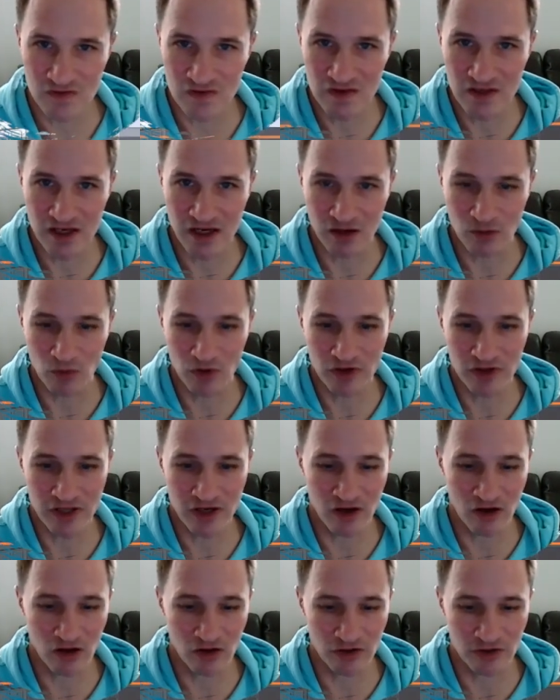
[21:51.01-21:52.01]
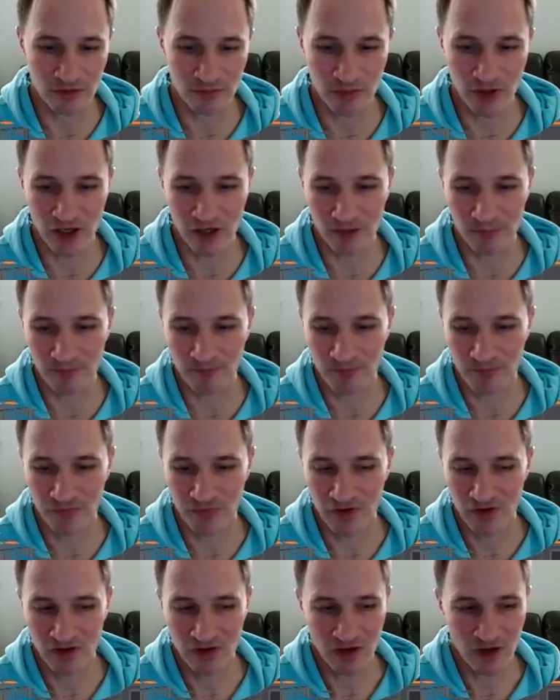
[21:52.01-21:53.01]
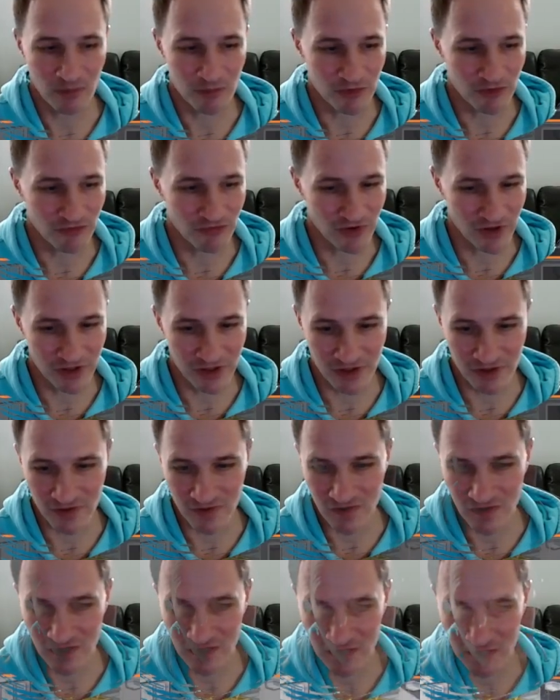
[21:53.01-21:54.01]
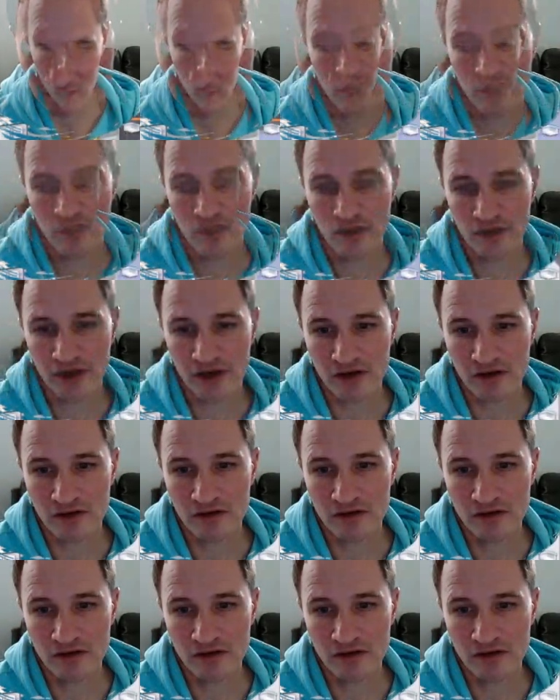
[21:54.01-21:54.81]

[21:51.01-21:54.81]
Yeah, what do they call them? I'm gonna find it. Okay,